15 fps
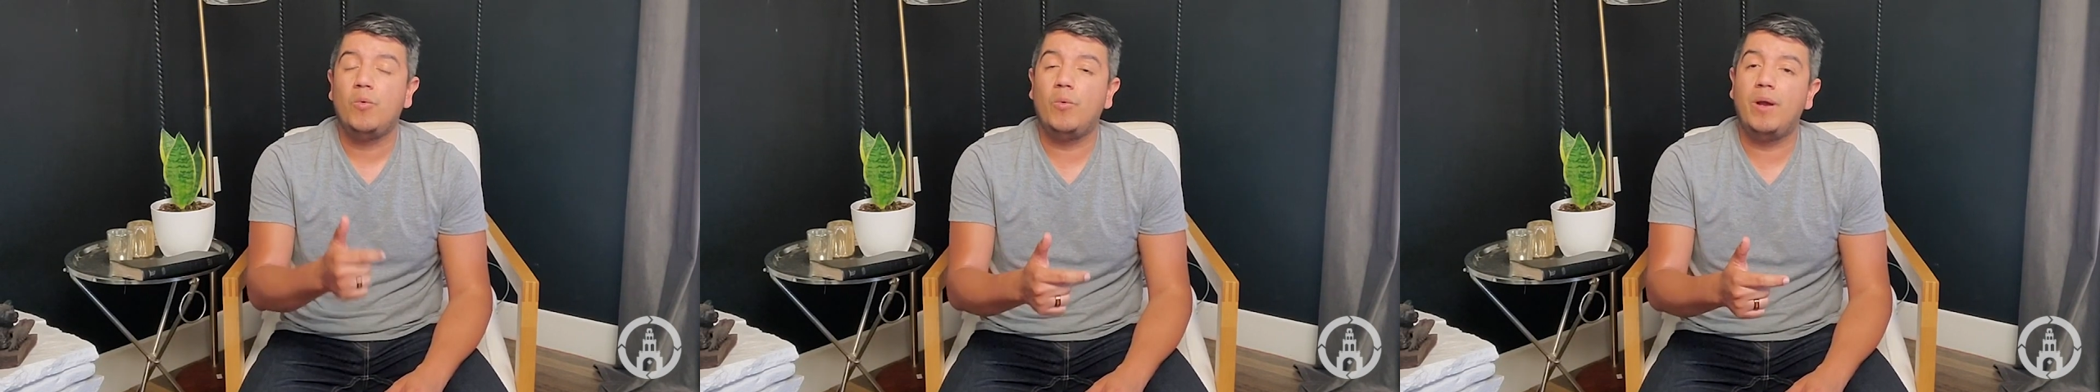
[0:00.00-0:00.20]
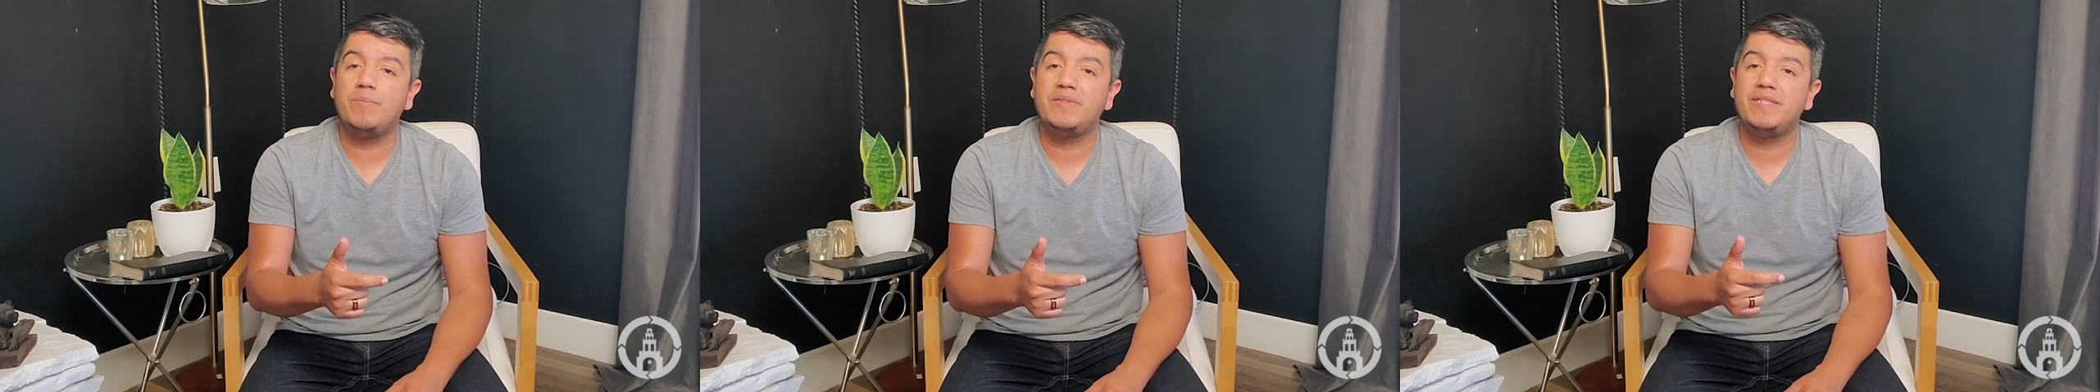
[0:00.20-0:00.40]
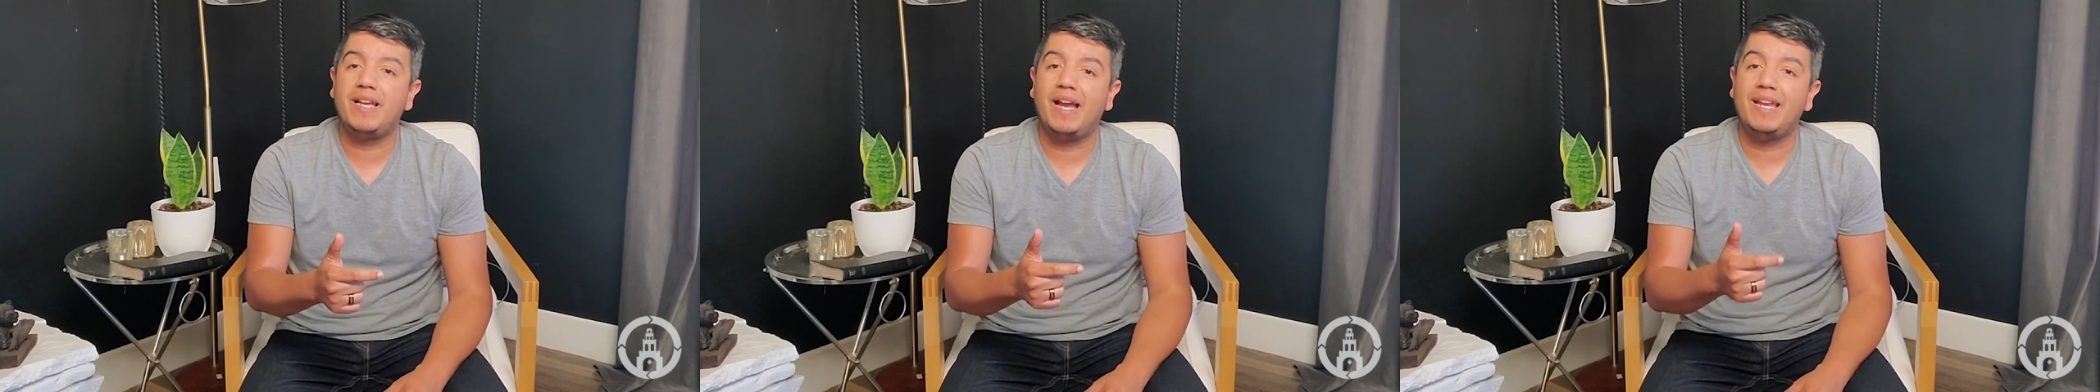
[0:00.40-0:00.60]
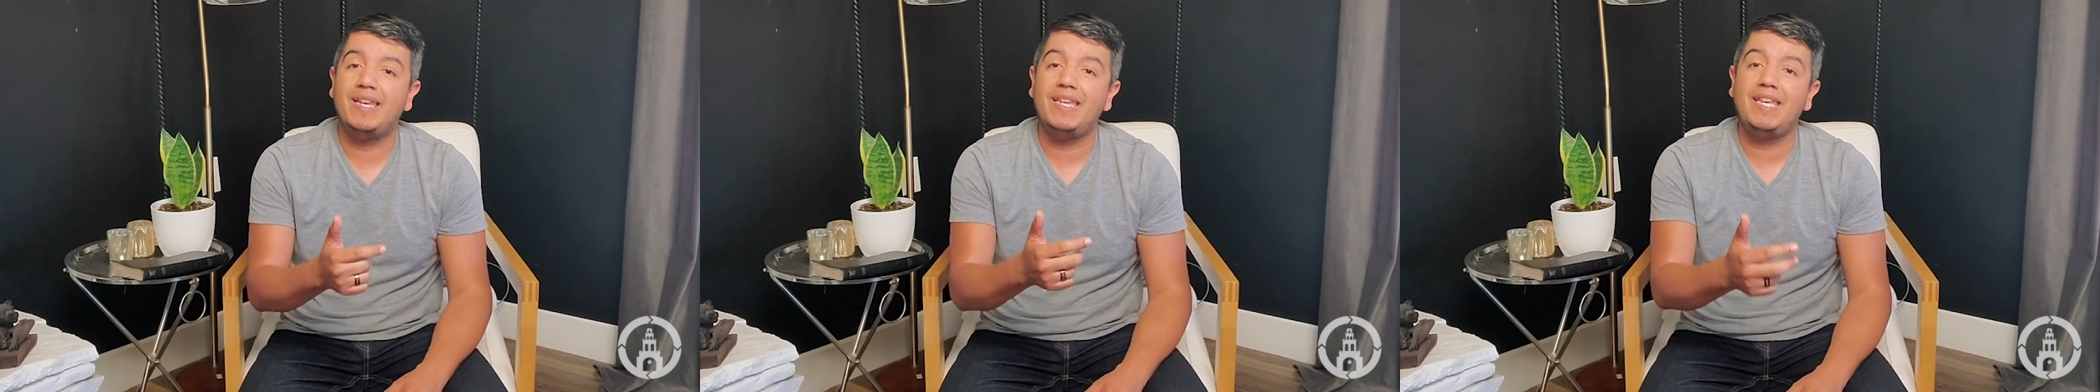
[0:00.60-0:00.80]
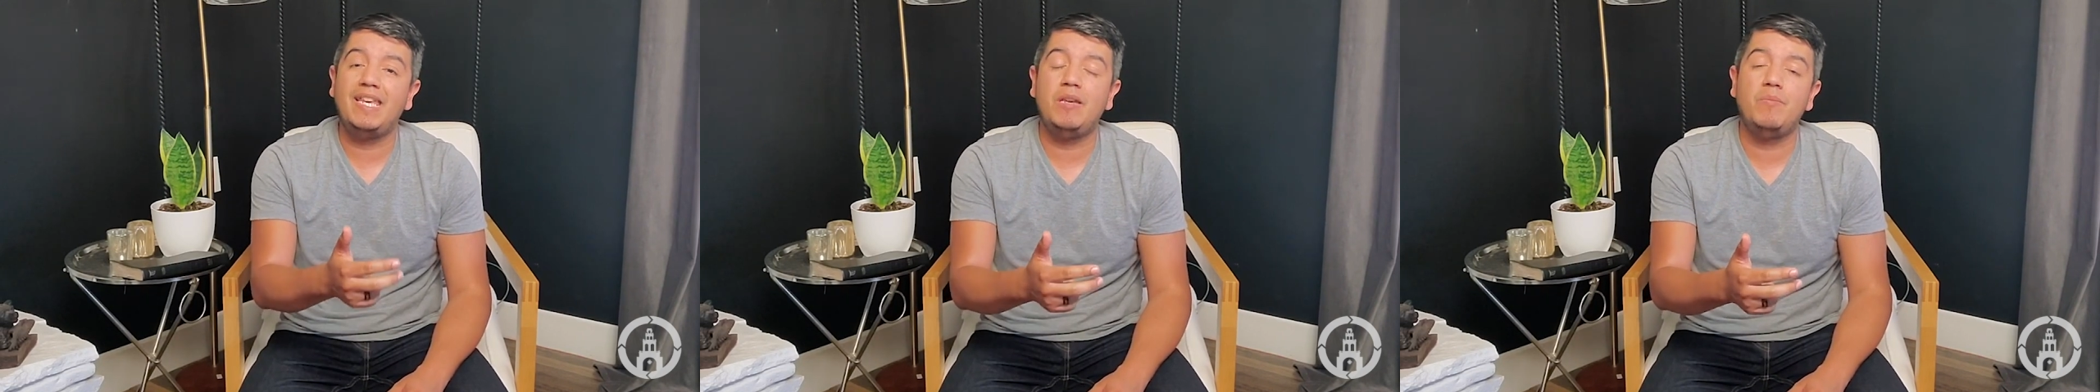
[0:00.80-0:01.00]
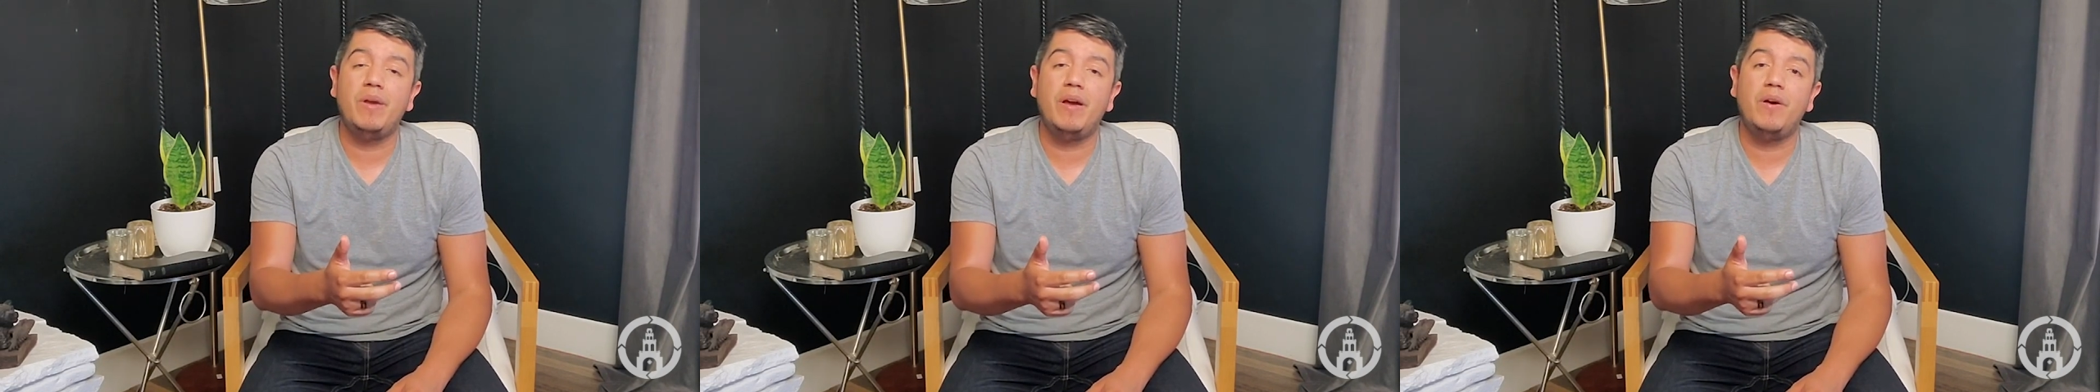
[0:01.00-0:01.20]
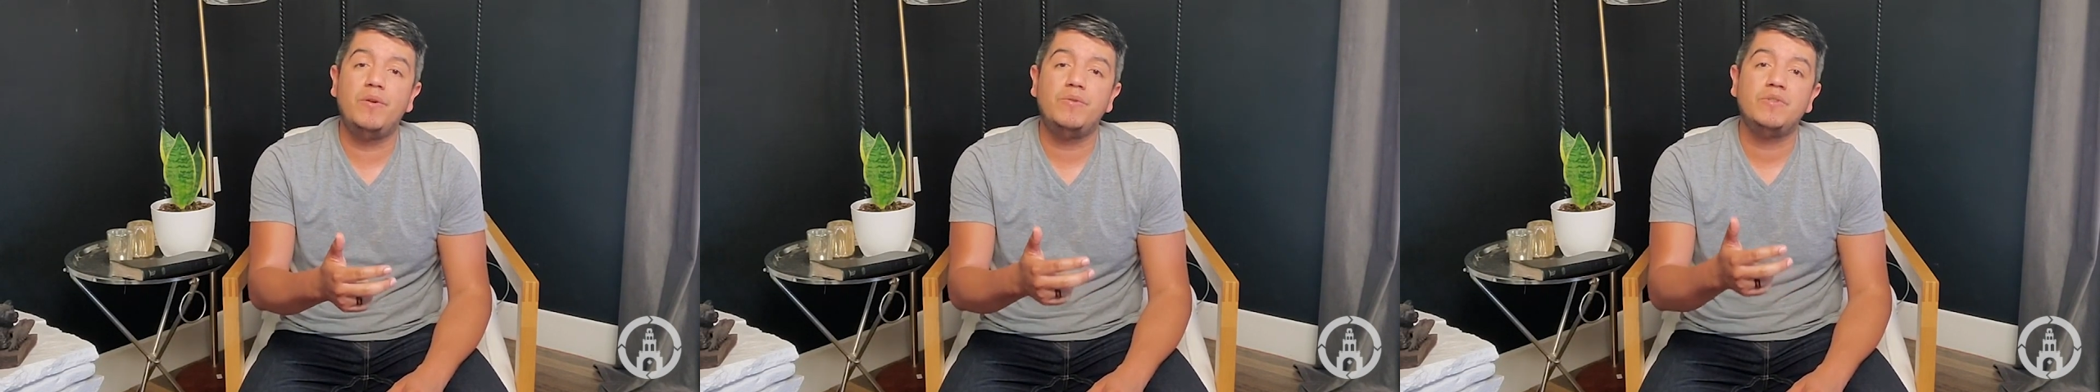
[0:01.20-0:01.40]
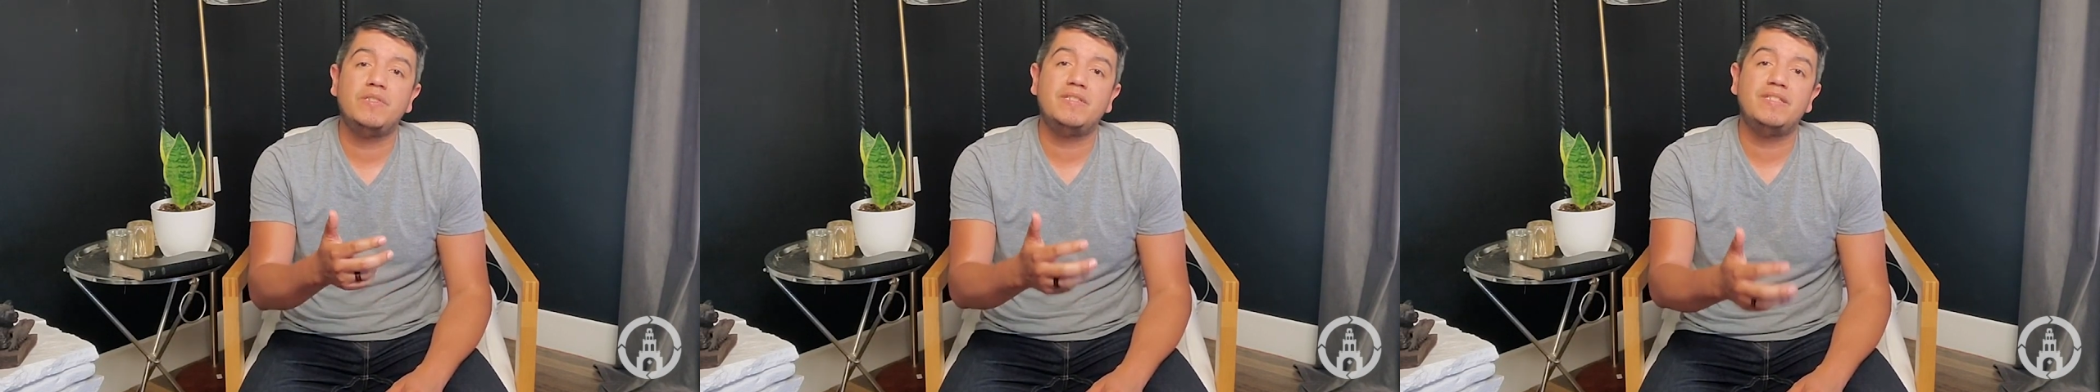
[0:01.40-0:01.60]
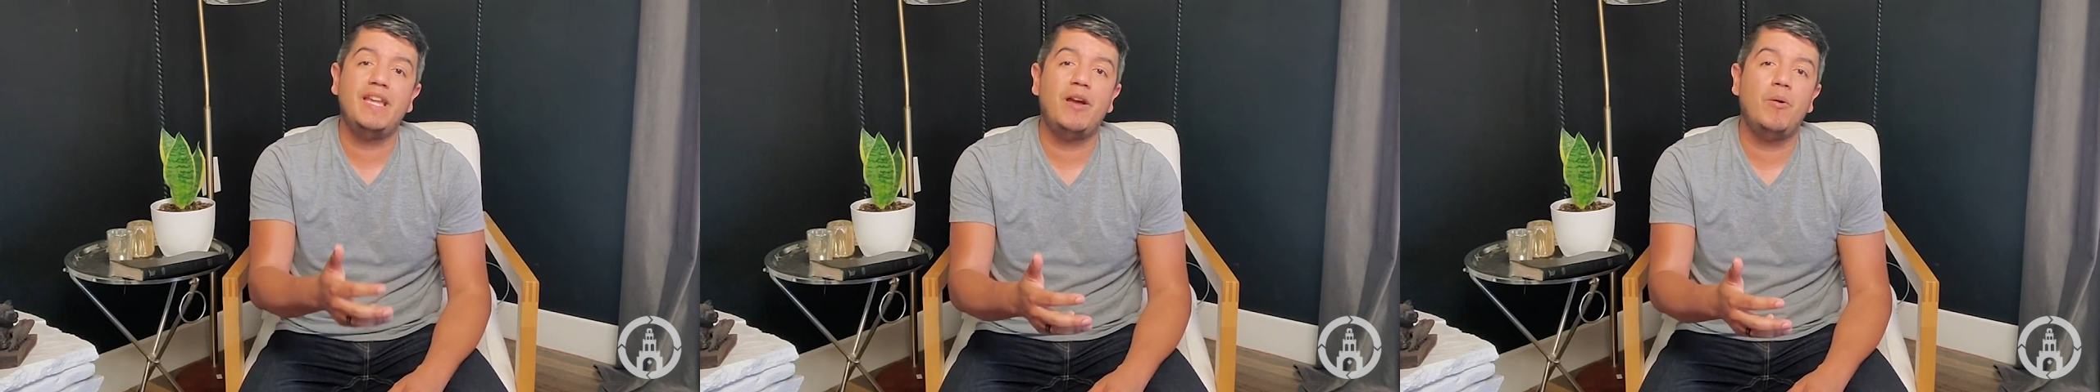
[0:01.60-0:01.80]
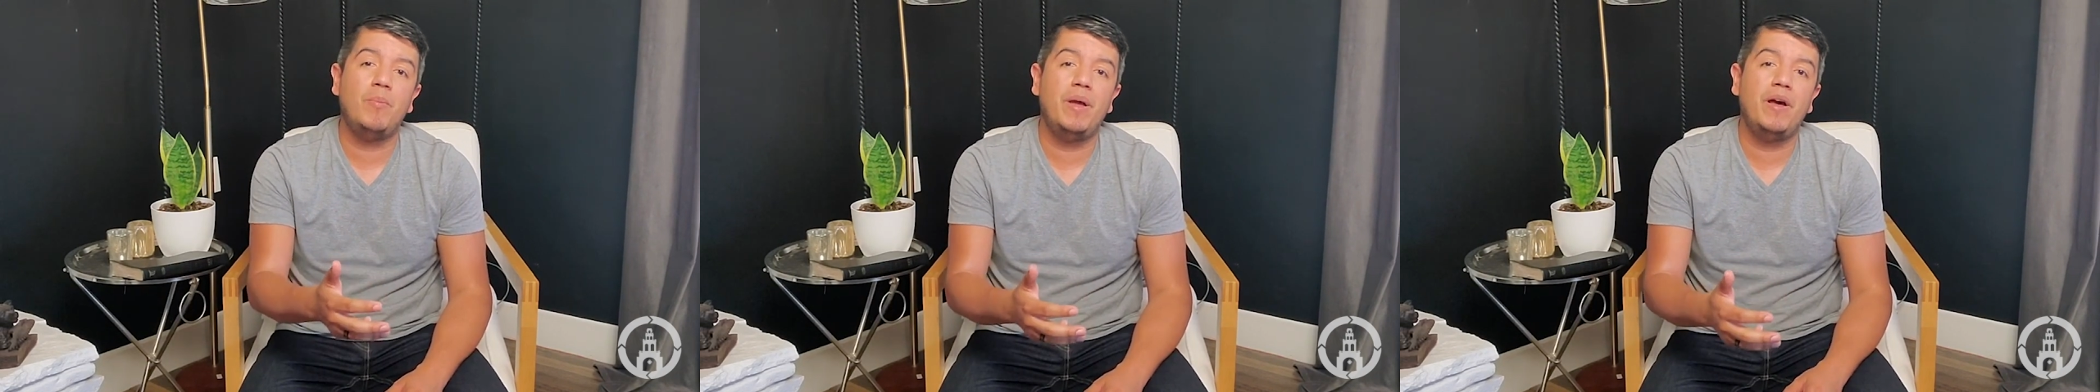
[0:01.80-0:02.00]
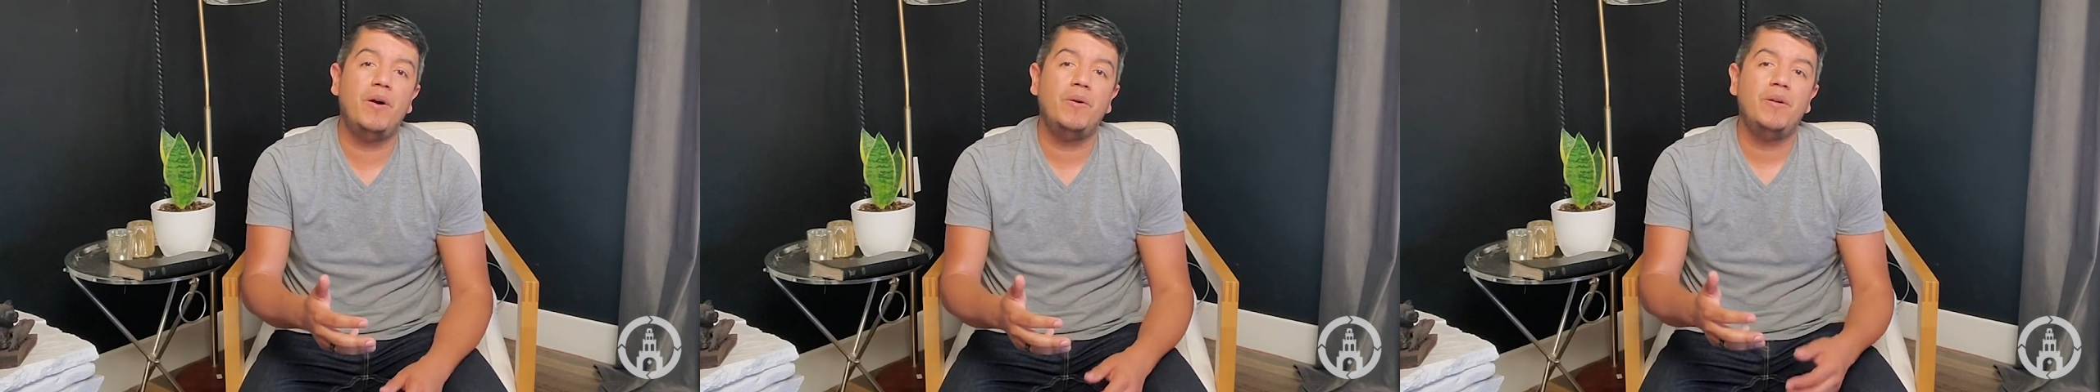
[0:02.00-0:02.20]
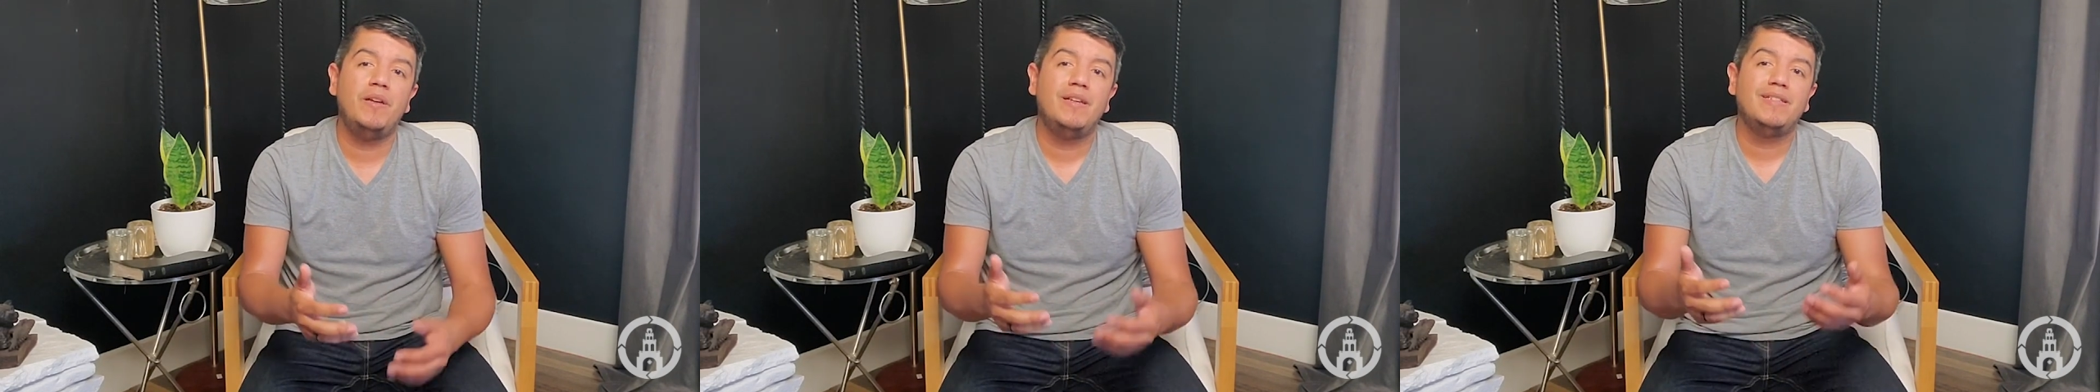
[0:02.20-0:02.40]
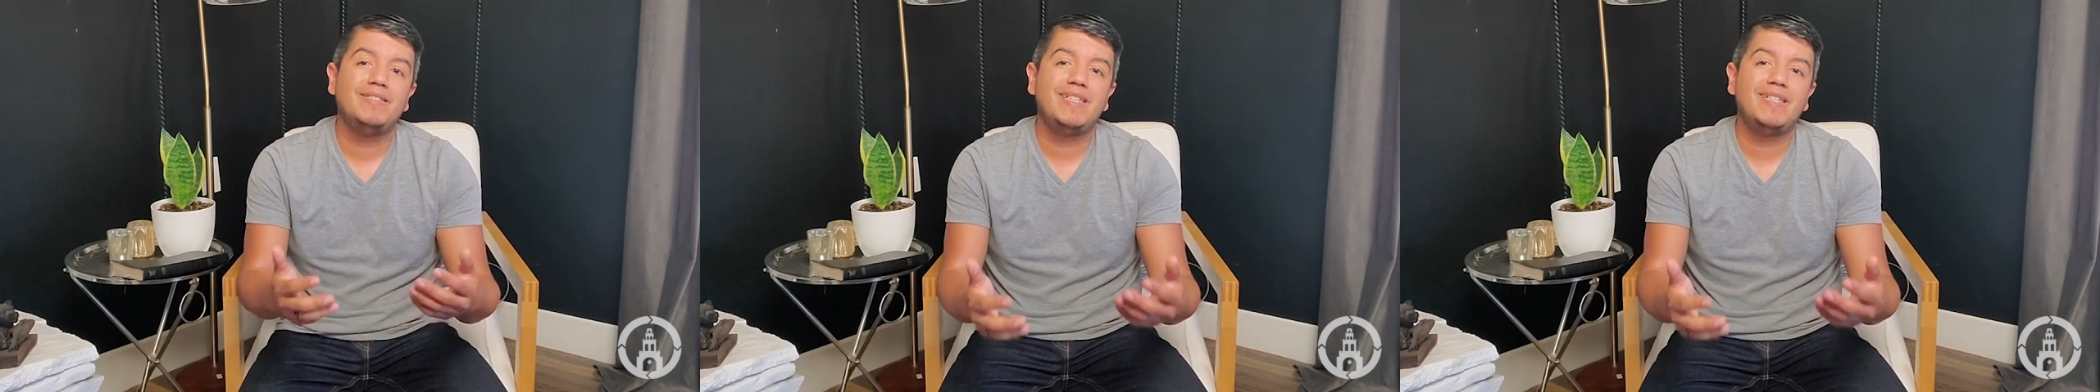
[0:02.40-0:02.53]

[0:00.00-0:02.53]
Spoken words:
website, email, snail mail,